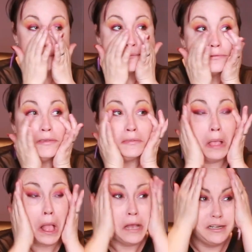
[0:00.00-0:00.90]
So just a
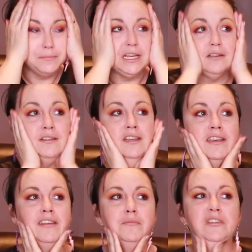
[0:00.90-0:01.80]
light amount.
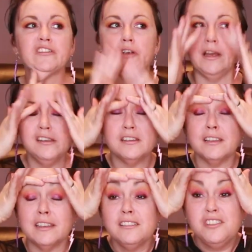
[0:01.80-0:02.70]
Again, I'm trying to
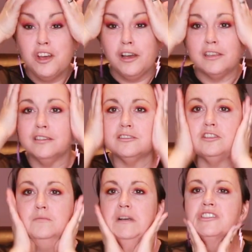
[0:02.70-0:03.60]
like not get
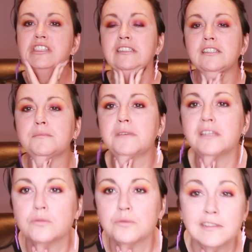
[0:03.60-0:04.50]
too much into my
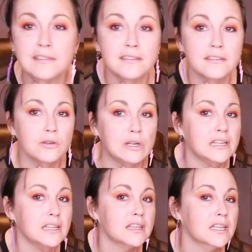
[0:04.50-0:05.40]
creases or
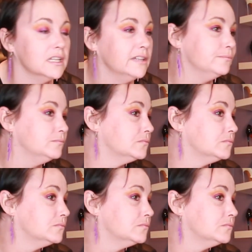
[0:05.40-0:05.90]
anything.